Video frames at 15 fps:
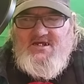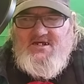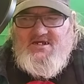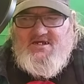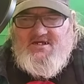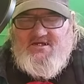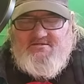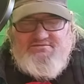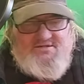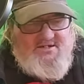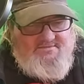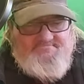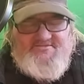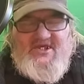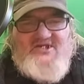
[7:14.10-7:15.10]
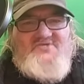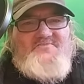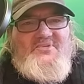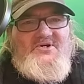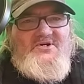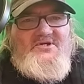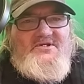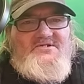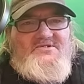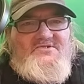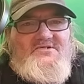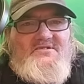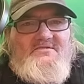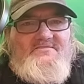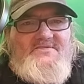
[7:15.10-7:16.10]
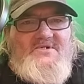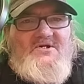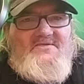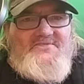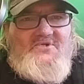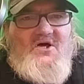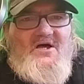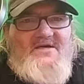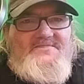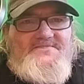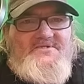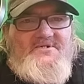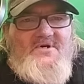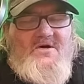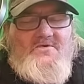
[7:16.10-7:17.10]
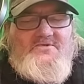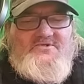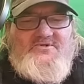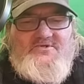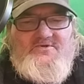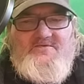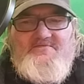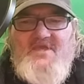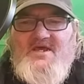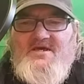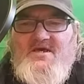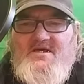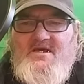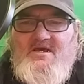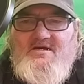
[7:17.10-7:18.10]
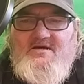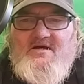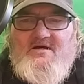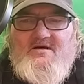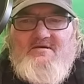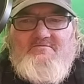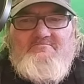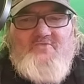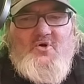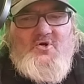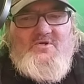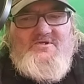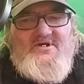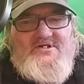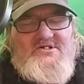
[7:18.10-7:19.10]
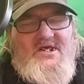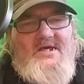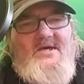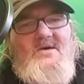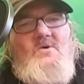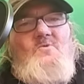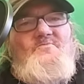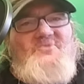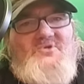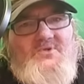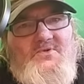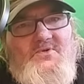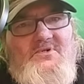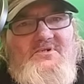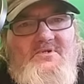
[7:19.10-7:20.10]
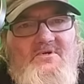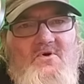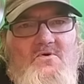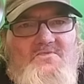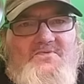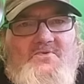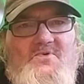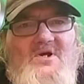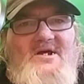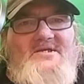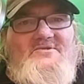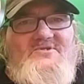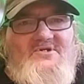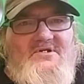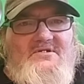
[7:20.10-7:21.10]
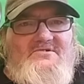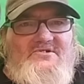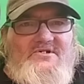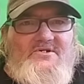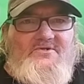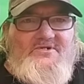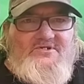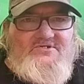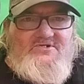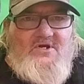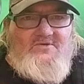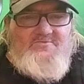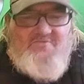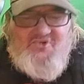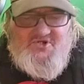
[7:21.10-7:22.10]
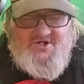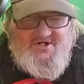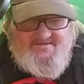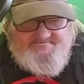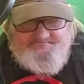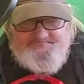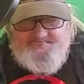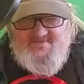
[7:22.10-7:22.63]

uh, experience of life, you know, to uh, more or less help you override the terrorists on the plane.